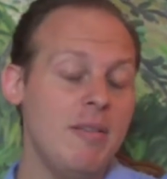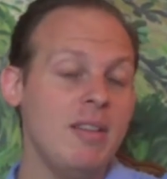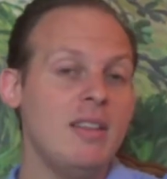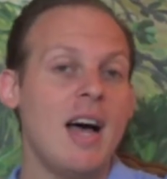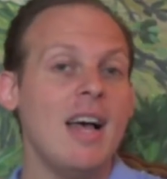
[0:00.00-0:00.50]

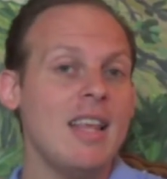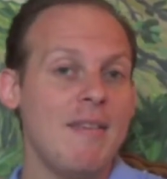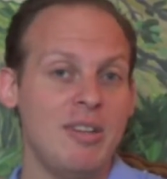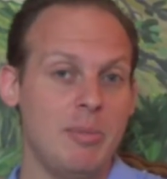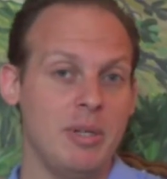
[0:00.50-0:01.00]
even not
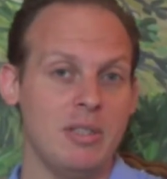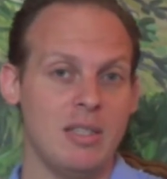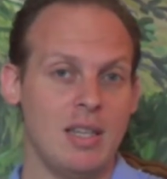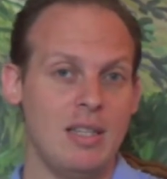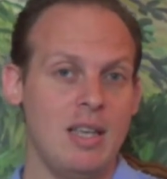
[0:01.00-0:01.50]
having a
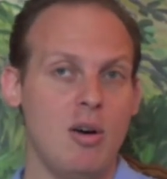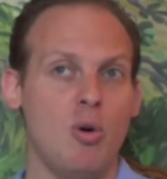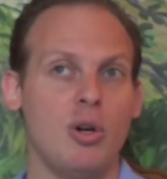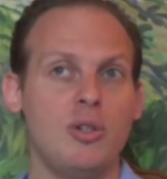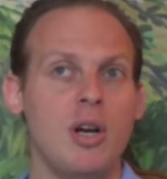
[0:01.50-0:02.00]
business idea
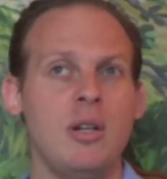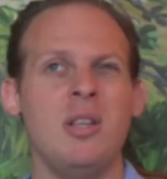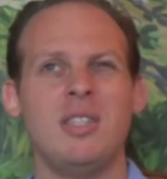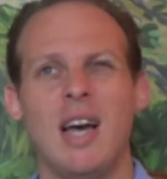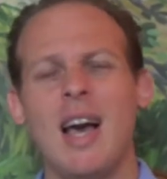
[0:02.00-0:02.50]
or trying to
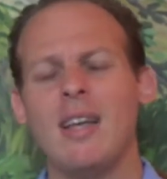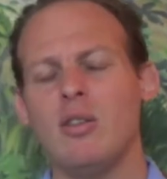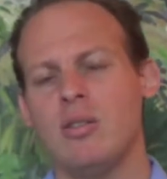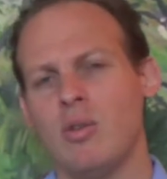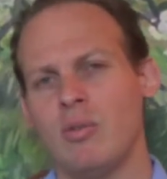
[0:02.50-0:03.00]

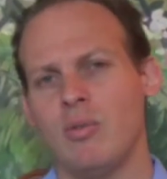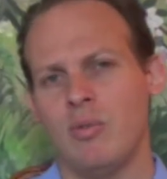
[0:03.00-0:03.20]
decide on